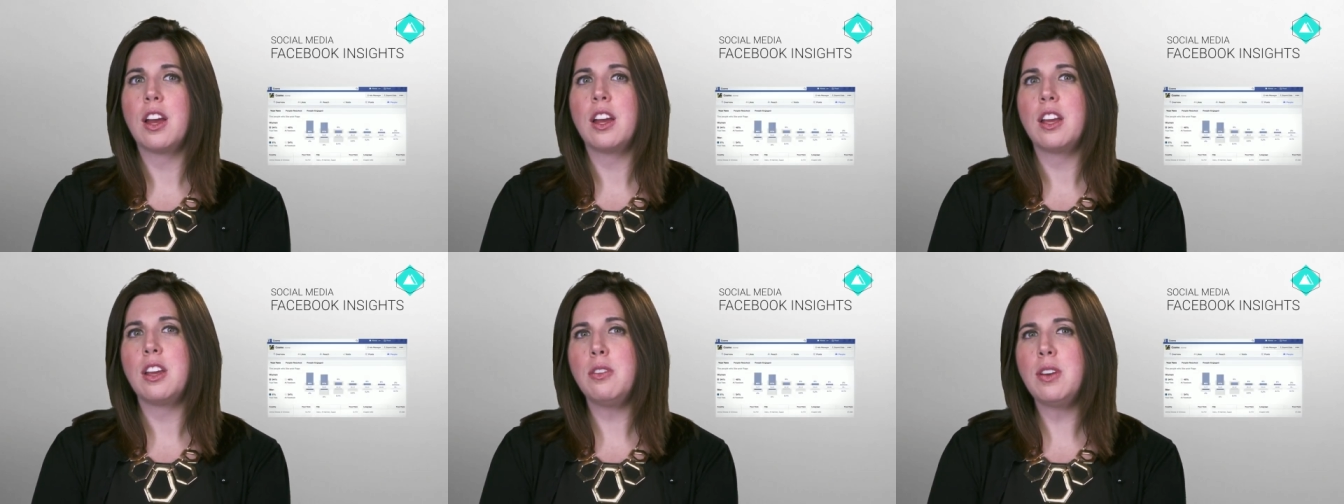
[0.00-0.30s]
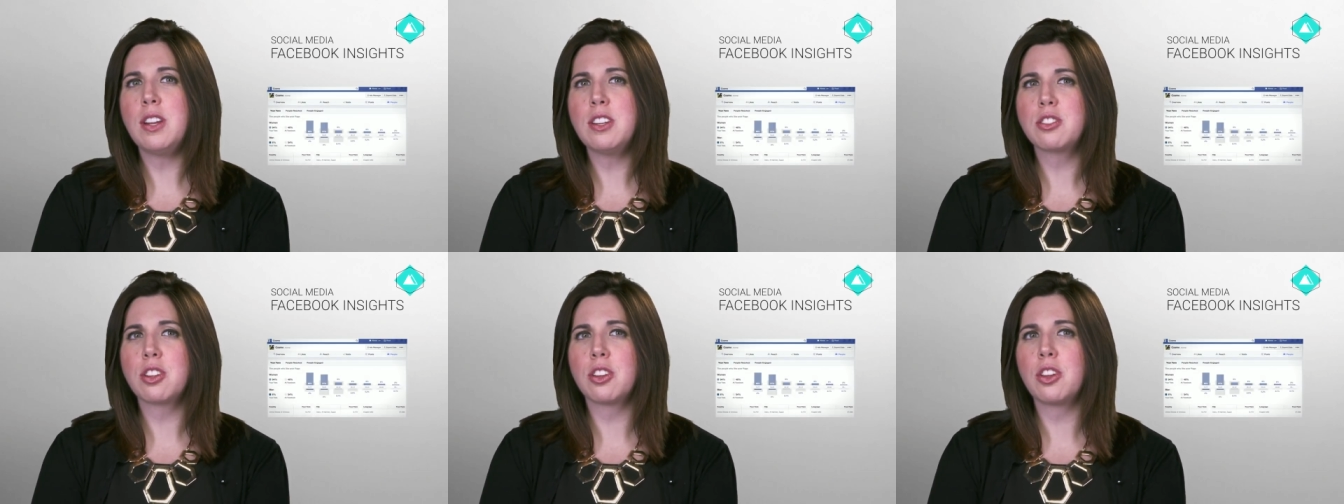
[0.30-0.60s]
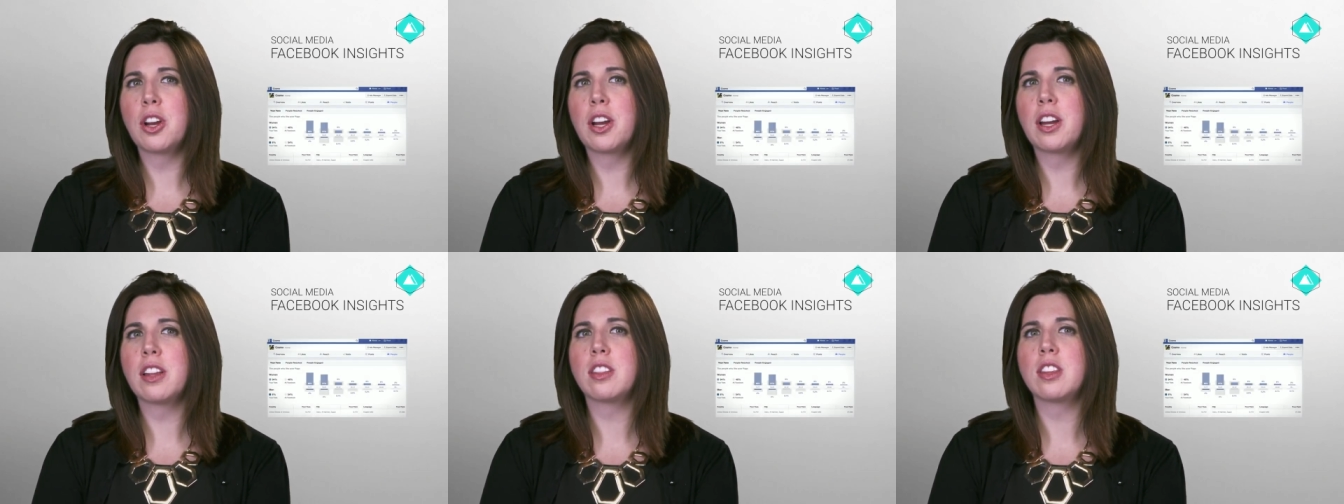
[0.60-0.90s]
you need to
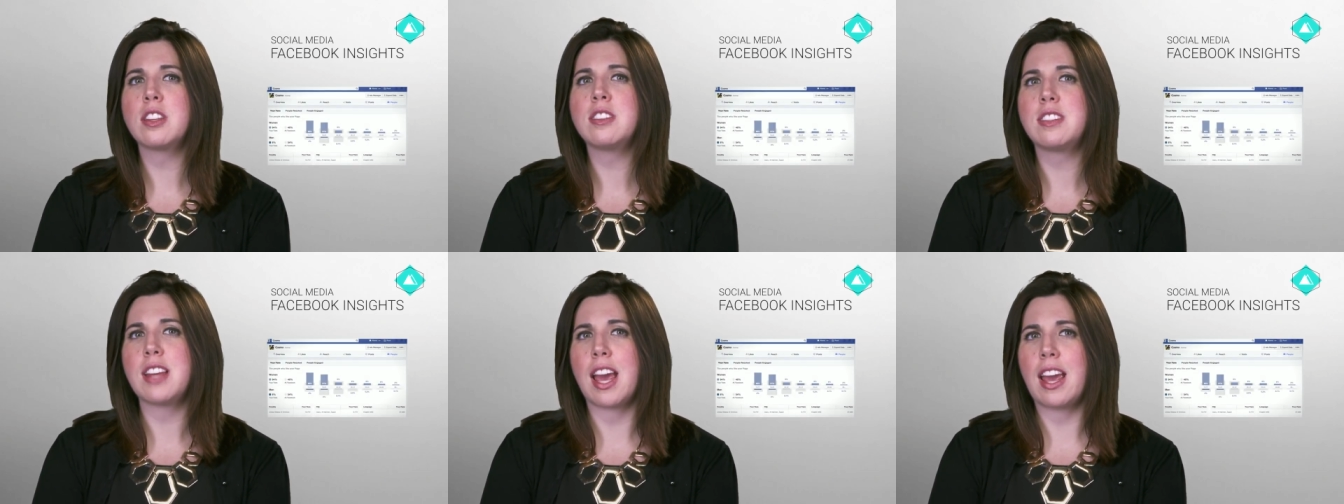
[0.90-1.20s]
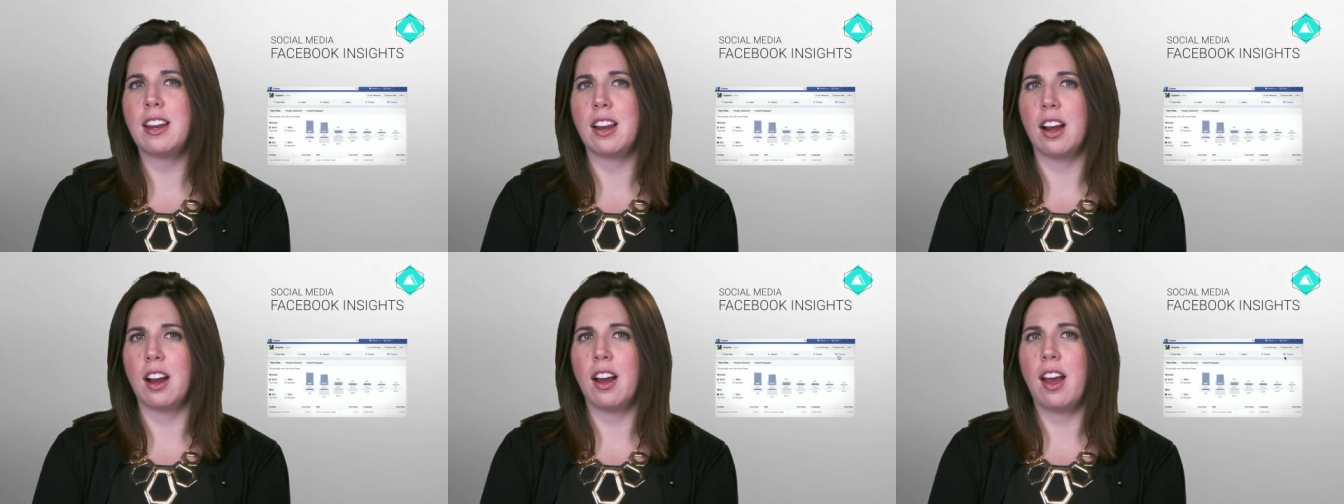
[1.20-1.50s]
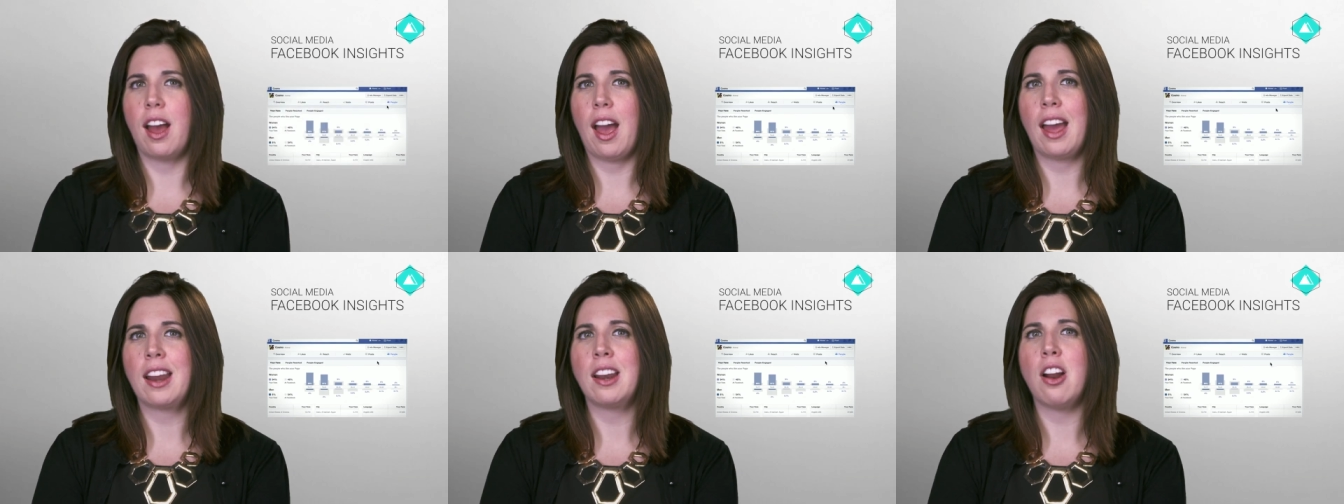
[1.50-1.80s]
look at the data
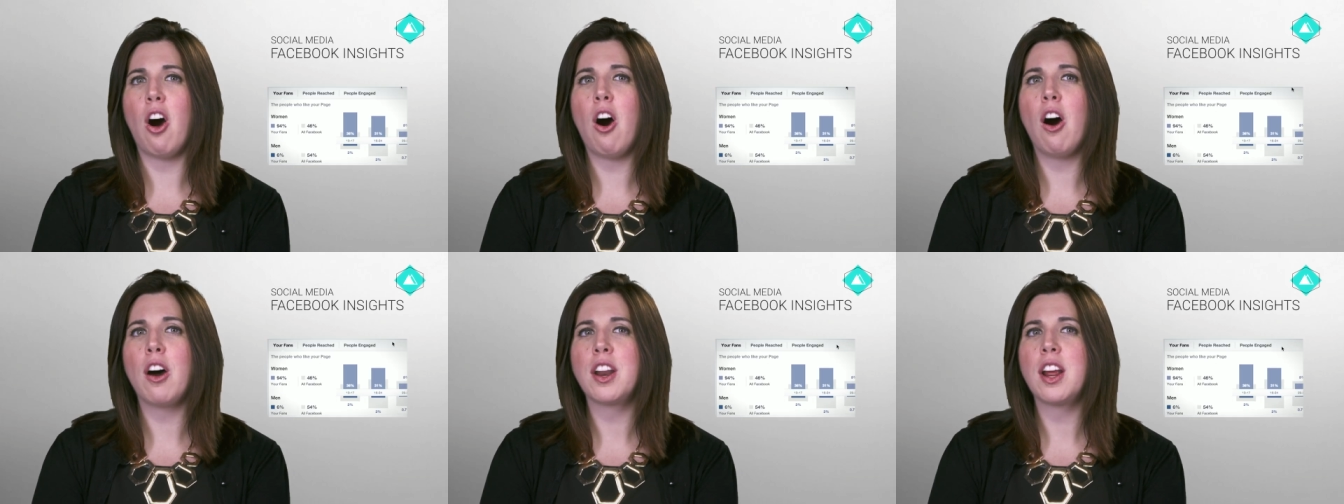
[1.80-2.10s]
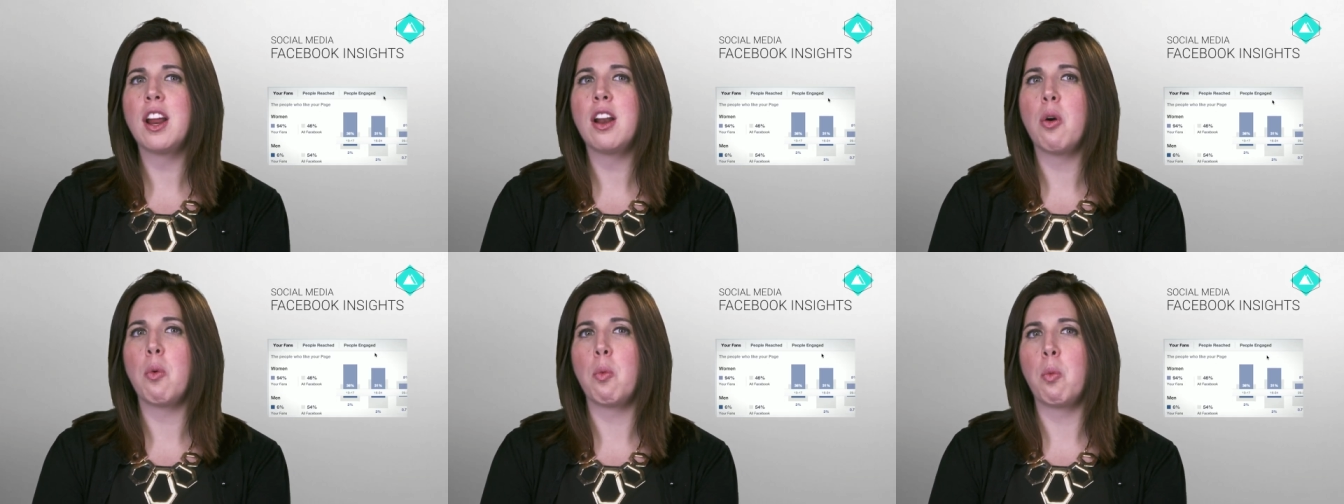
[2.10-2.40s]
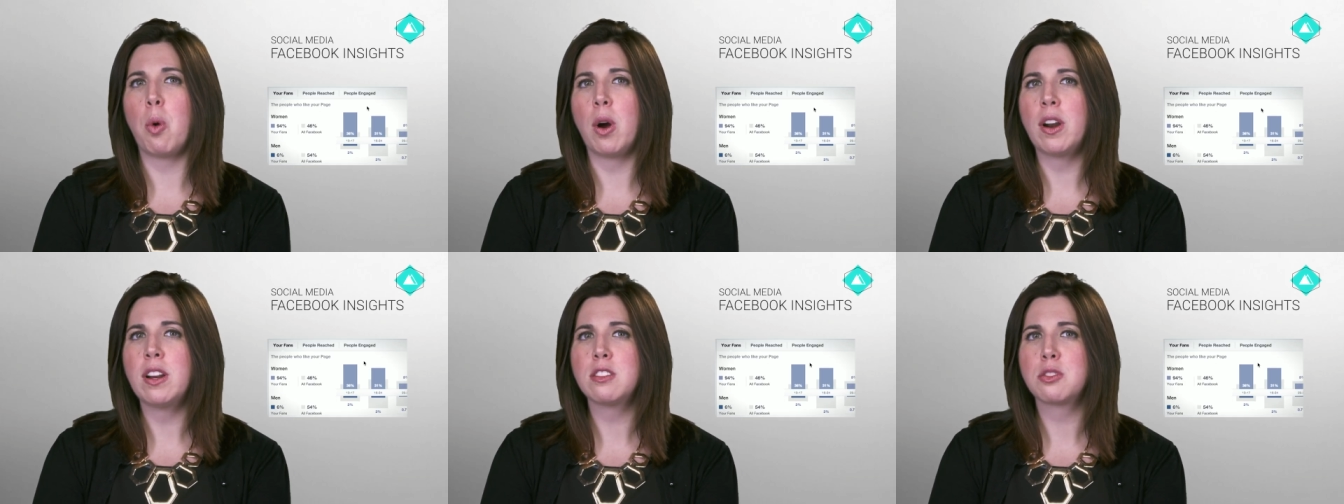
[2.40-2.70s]
and audit
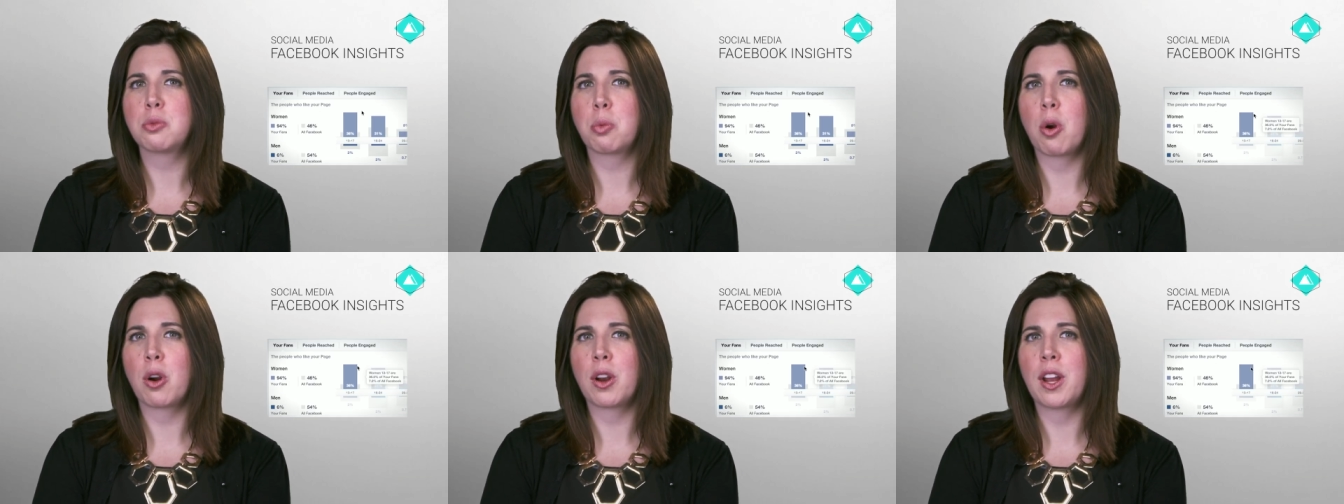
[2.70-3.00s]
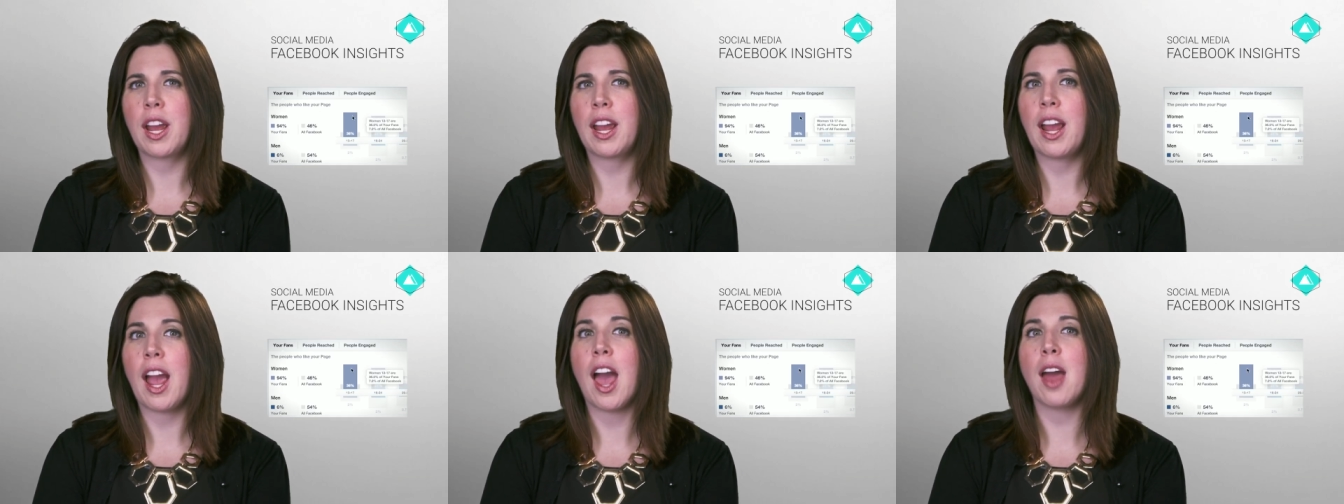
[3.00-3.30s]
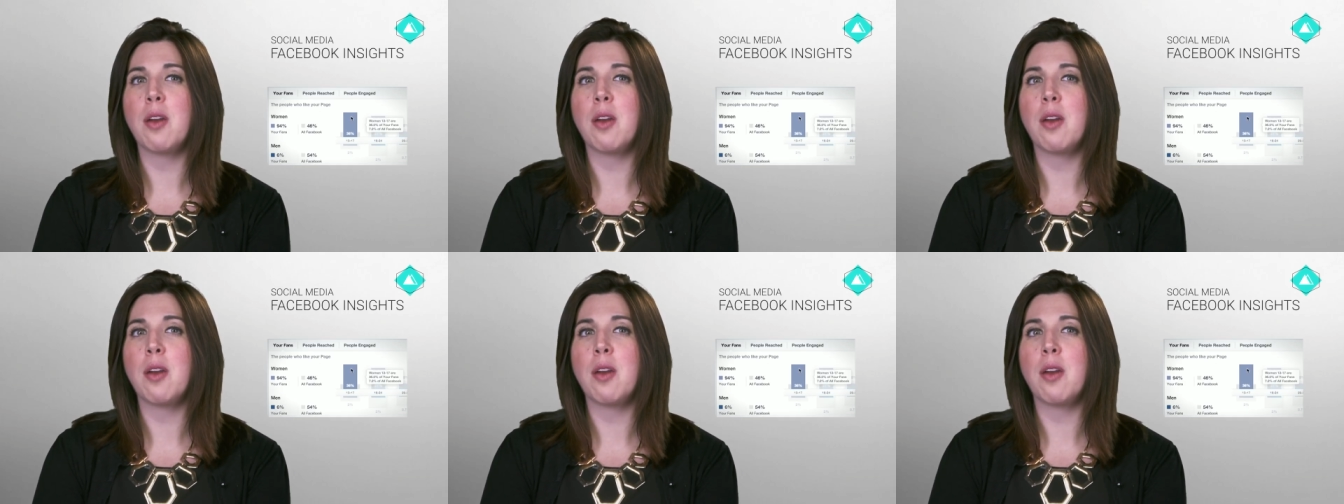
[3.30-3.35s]
what is working